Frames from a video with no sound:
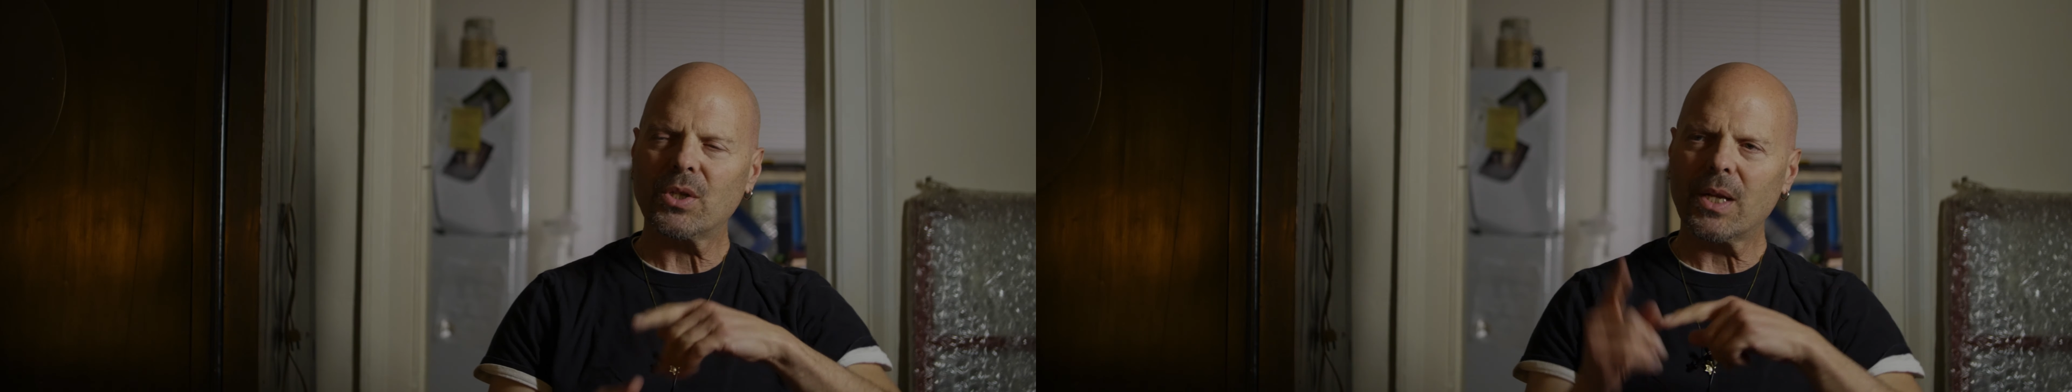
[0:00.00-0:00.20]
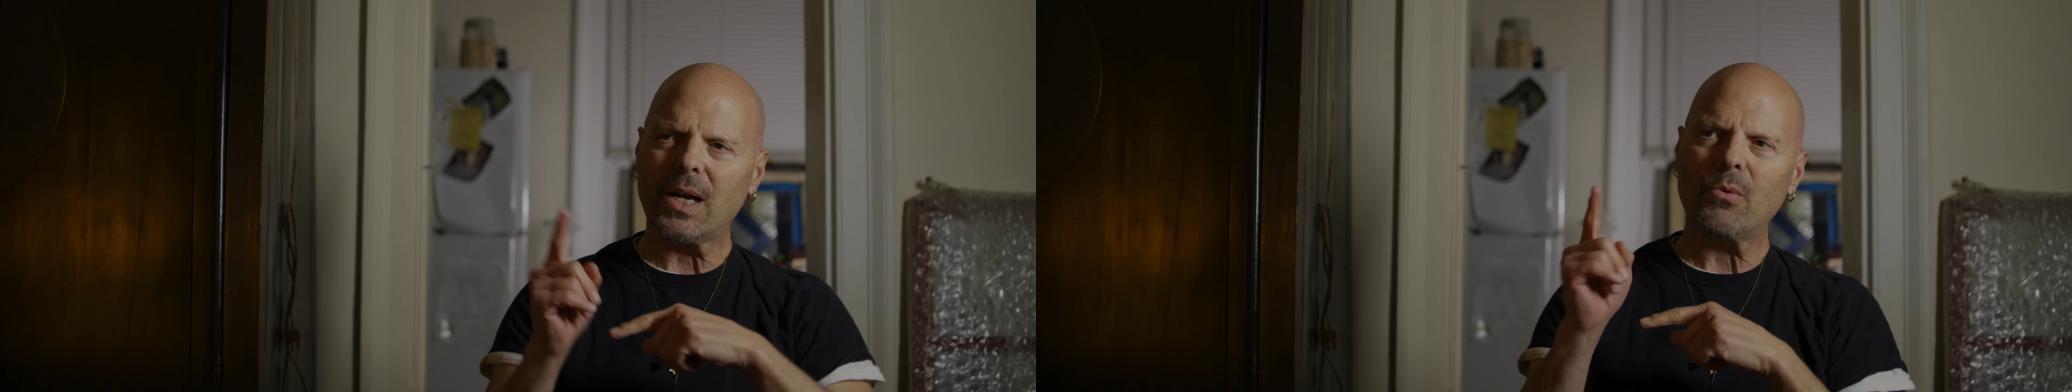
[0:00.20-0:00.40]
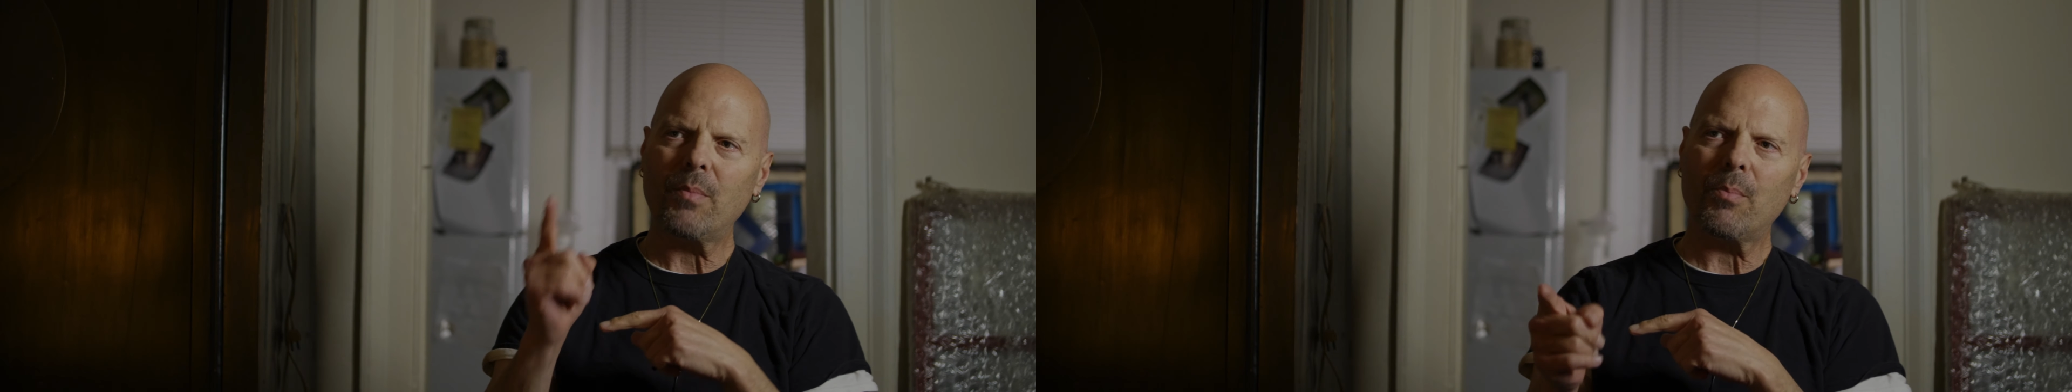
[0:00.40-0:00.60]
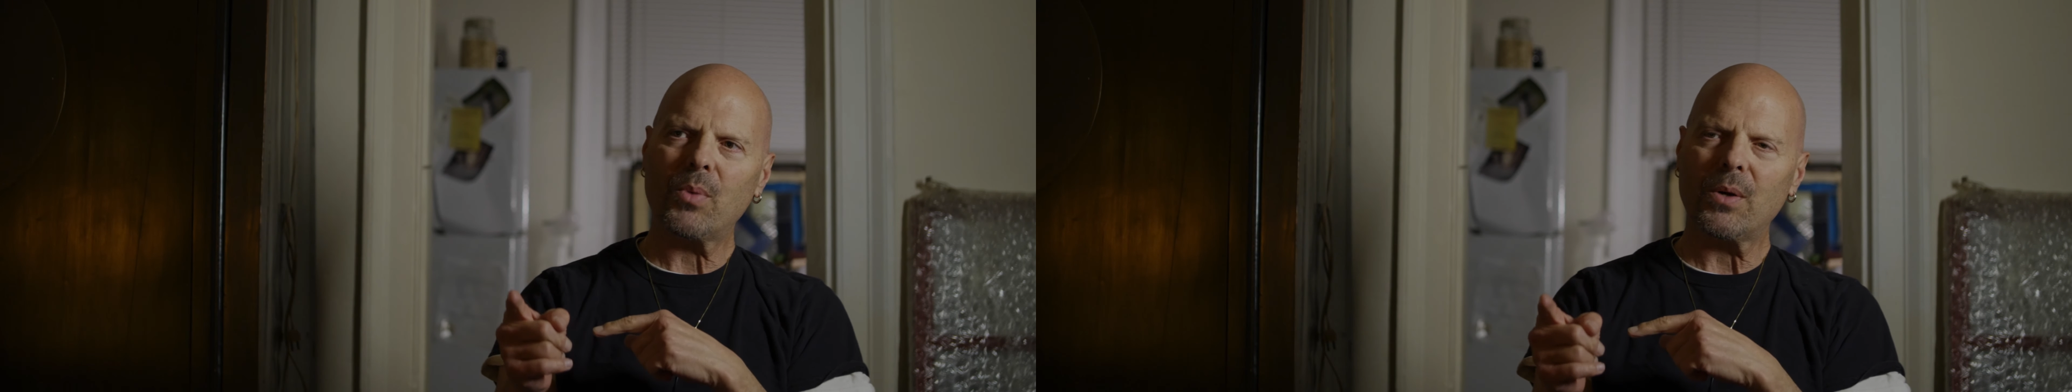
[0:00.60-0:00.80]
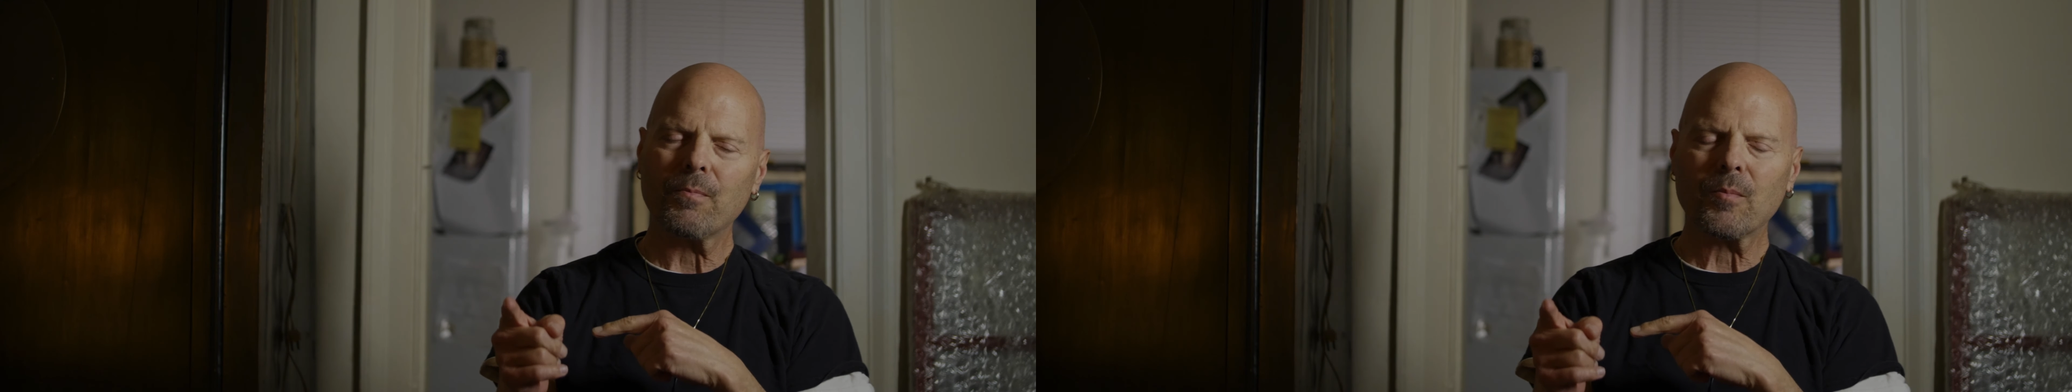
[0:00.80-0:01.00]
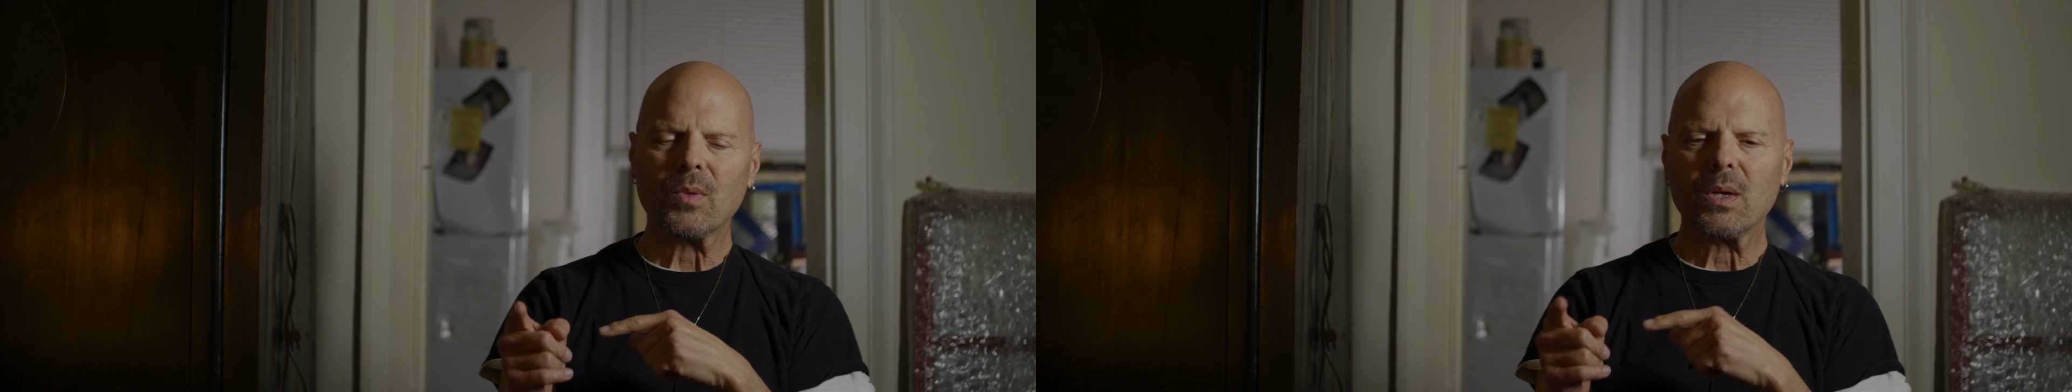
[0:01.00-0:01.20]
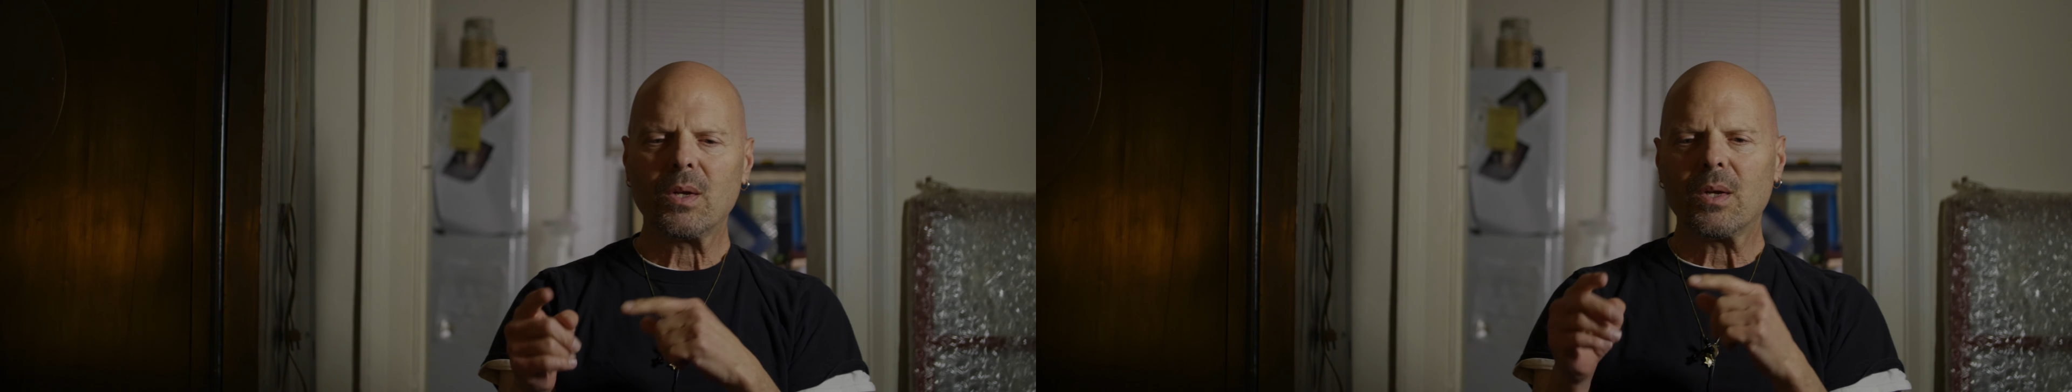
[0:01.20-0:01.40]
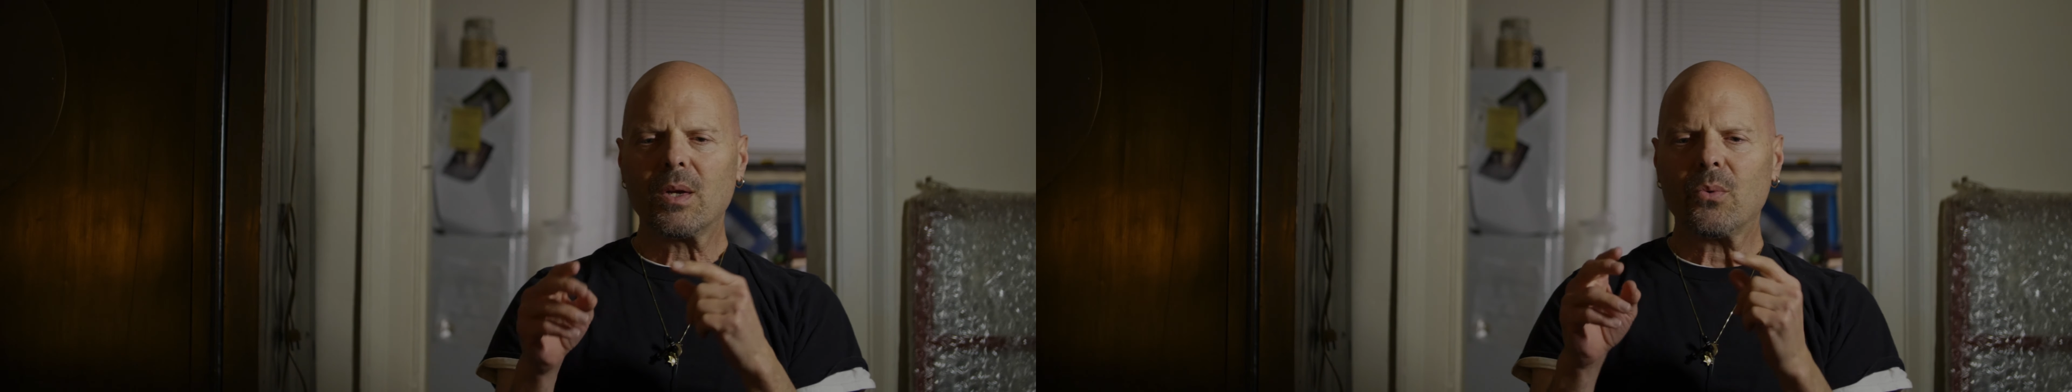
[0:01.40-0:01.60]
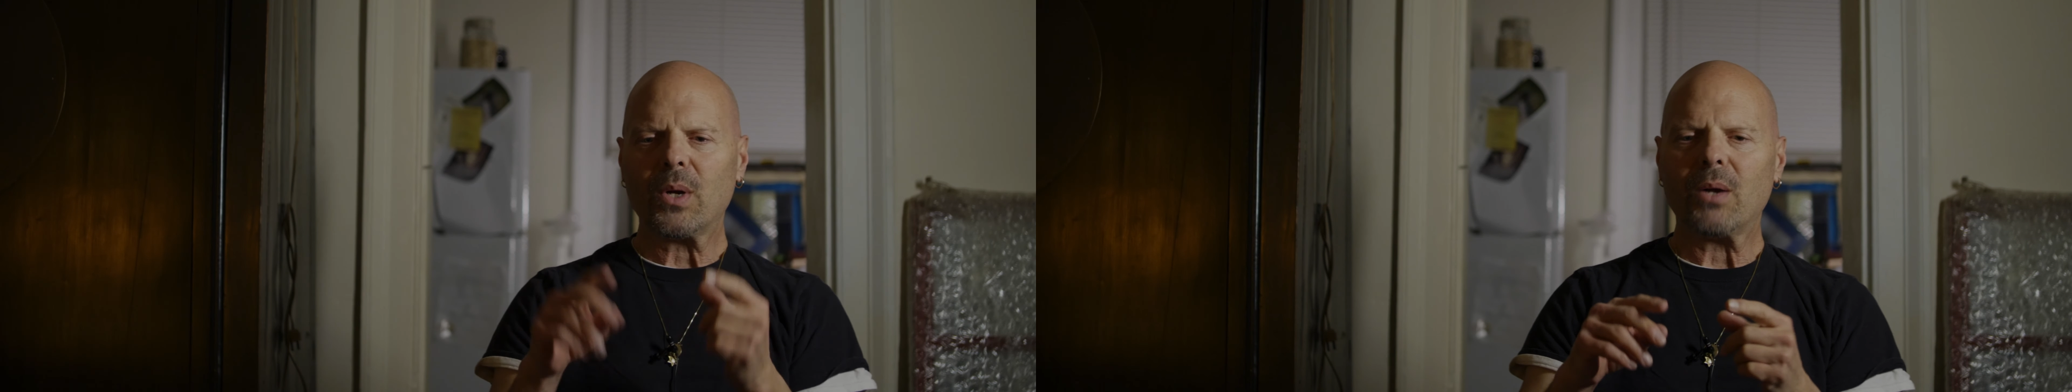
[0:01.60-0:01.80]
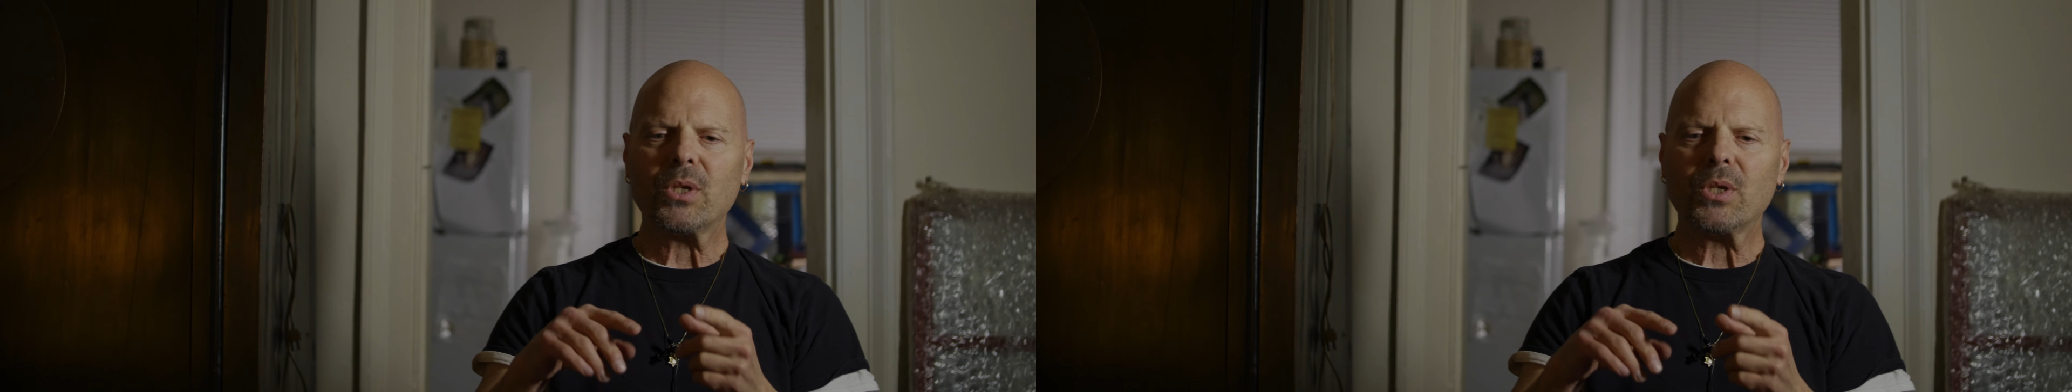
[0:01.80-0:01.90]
And then I remember when I